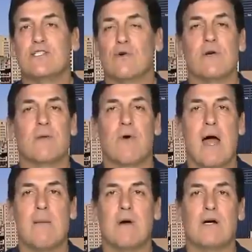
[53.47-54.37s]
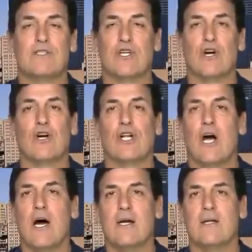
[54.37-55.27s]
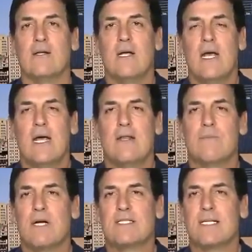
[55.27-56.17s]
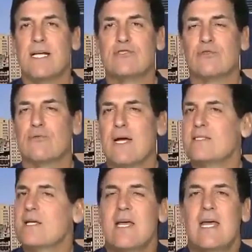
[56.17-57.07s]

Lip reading: during the primaries and early on in the presidential race.